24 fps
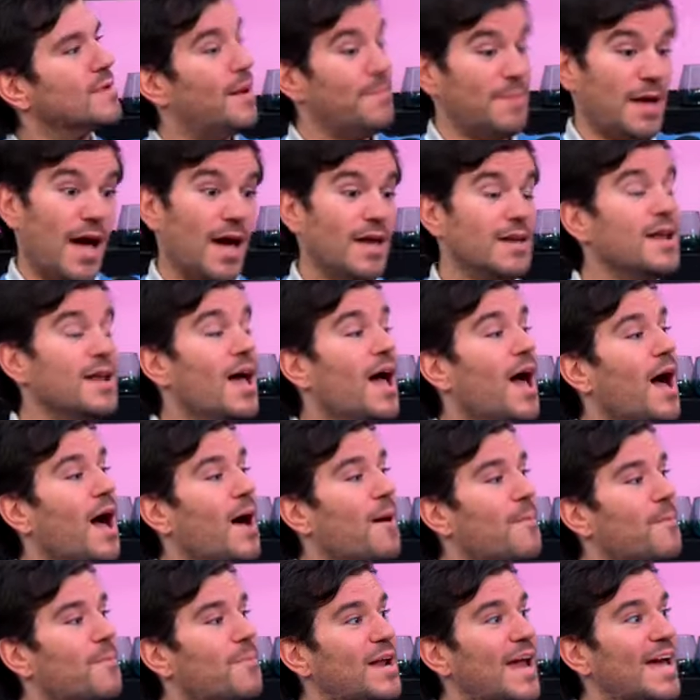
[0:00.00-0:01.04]
I'm not,
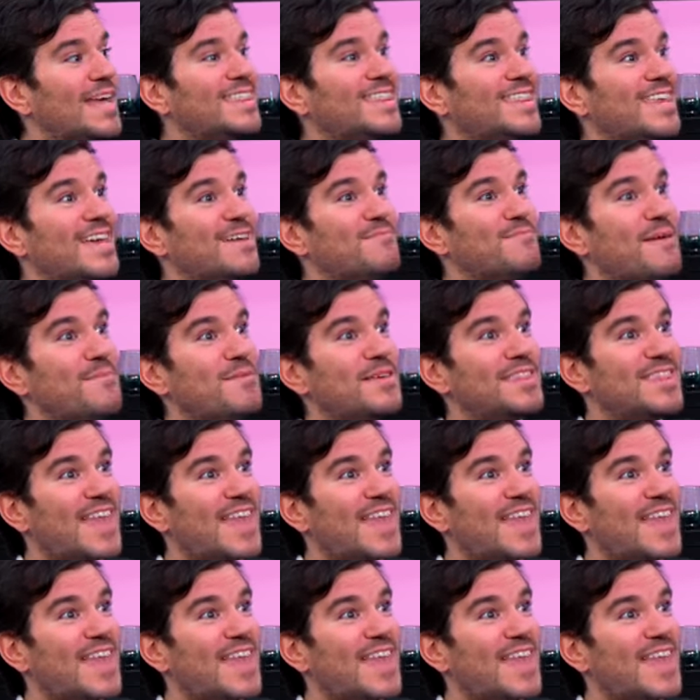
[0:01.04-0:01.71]
but I think maybe